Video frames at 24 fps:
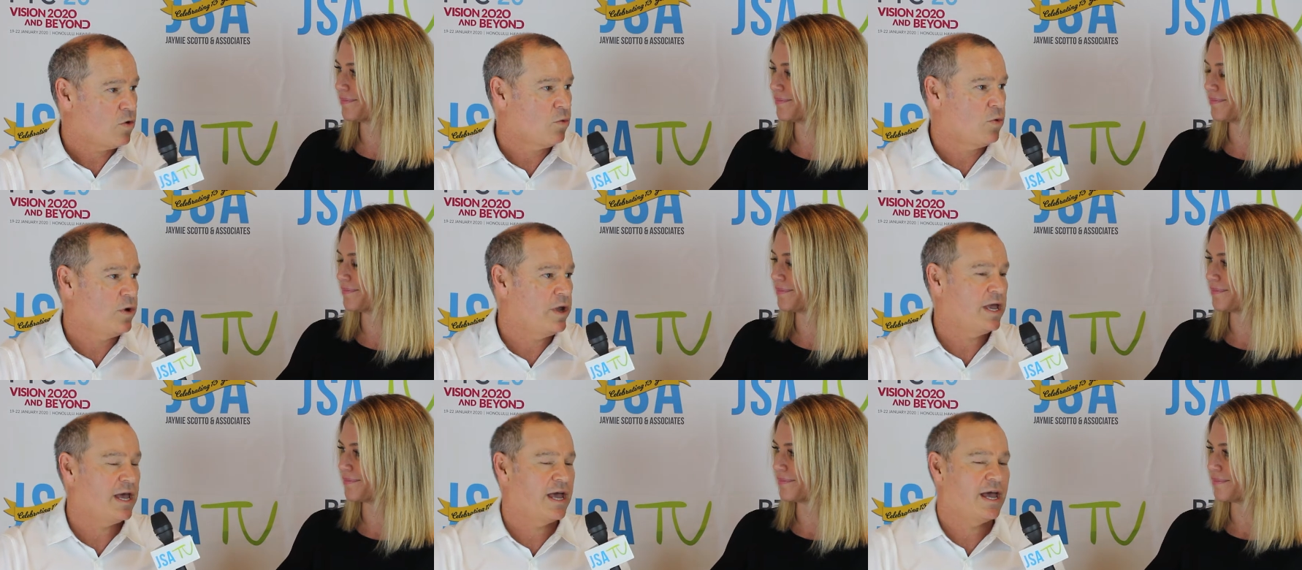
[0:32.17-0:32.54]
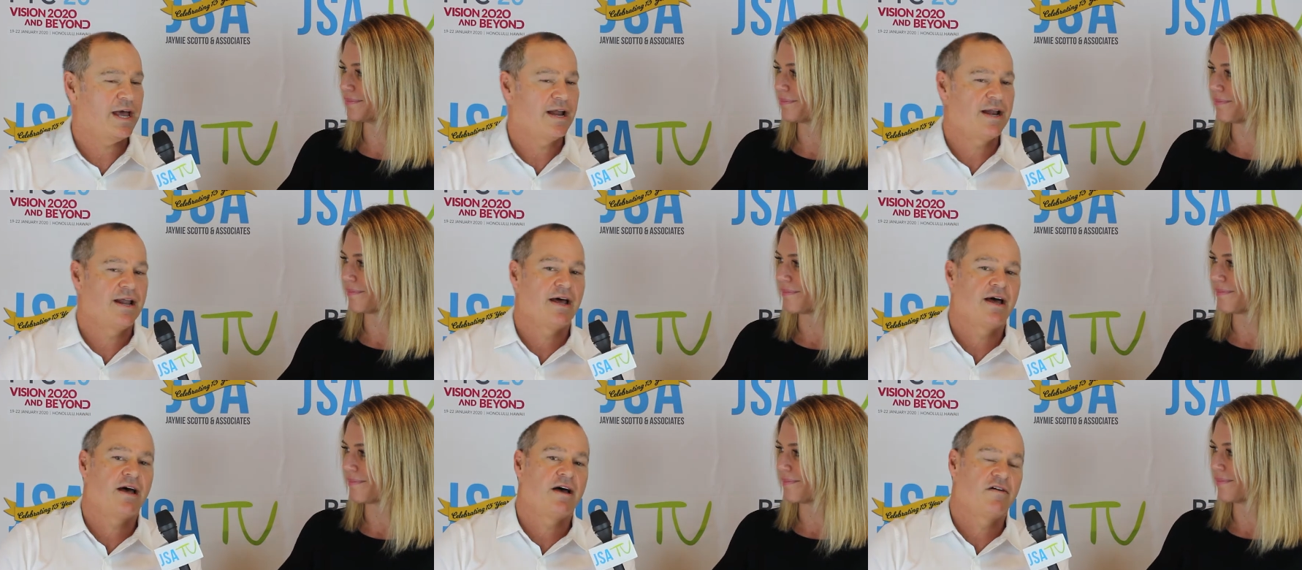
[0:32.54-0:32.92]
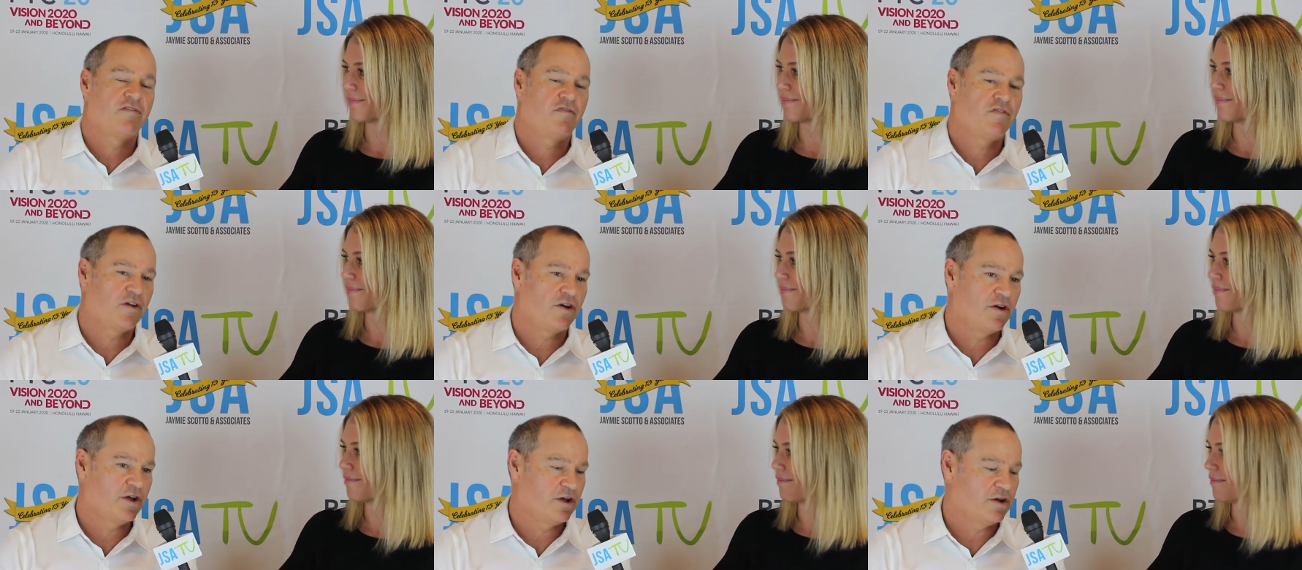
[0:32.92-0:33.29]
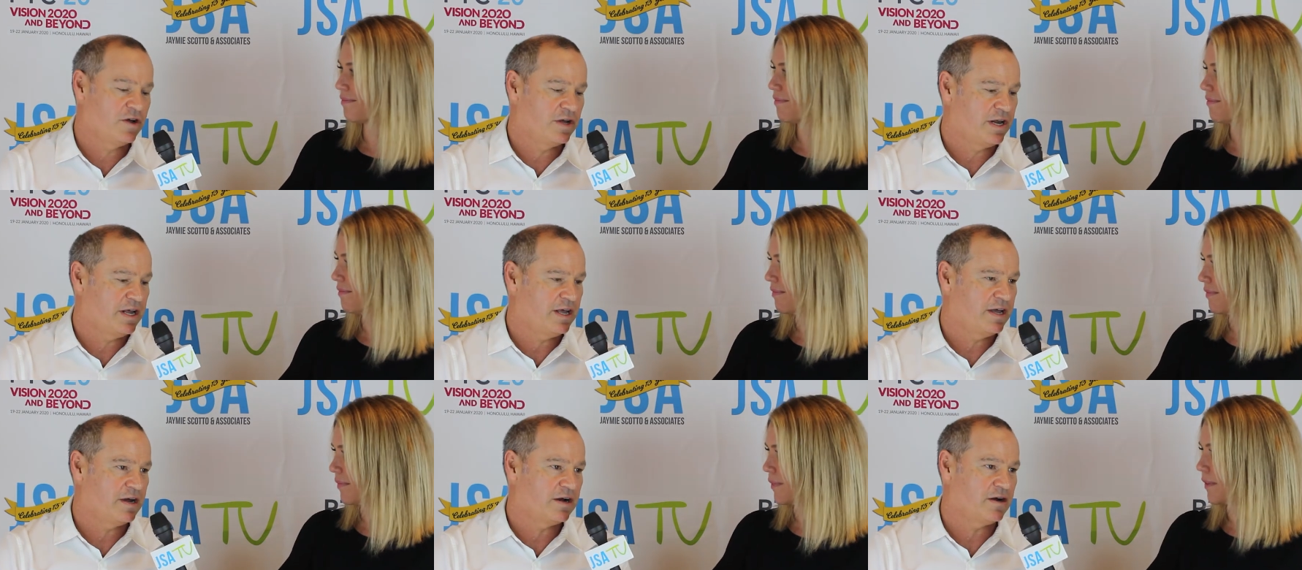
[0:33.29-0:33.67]
Speaker 1: We had a very
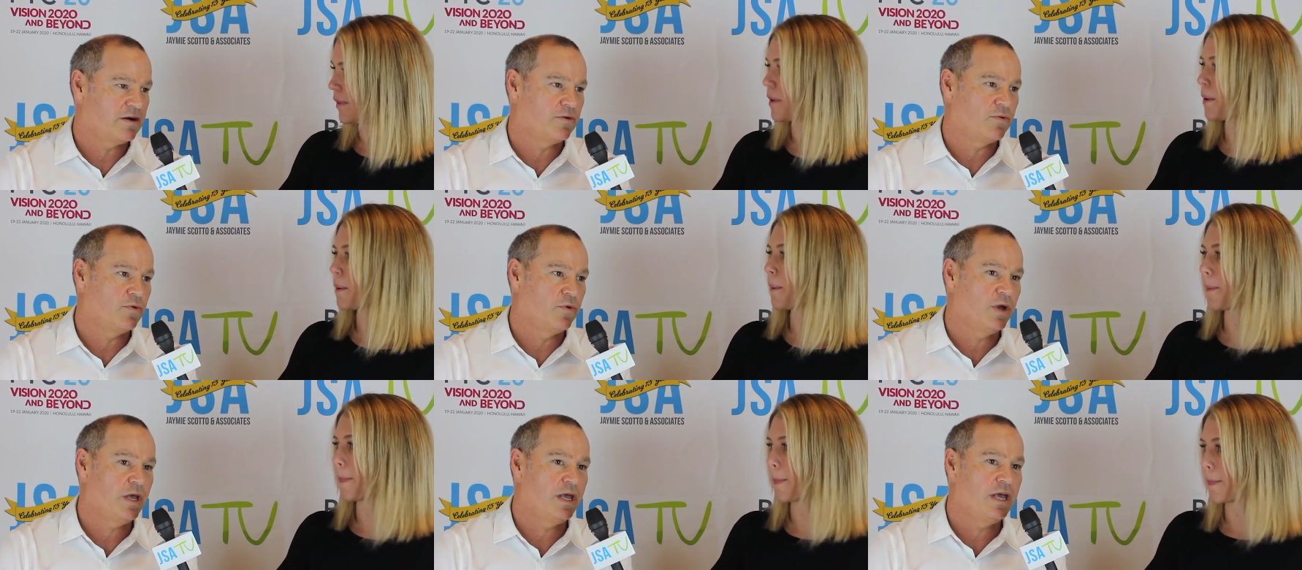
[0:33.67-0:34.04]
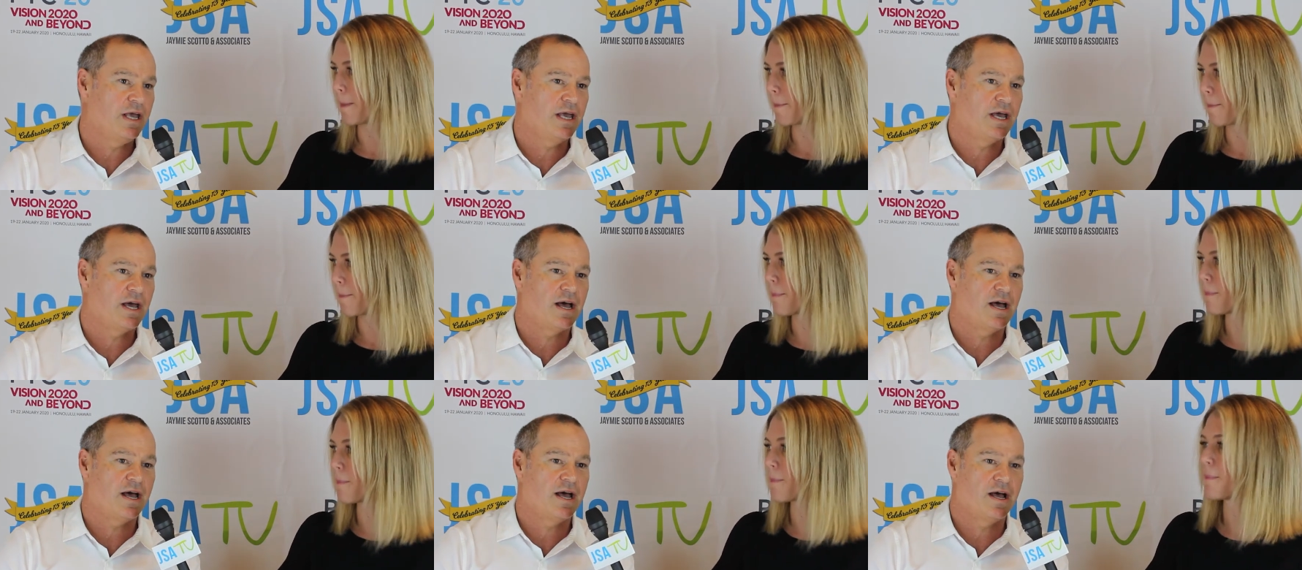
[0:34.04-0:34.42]
good year. We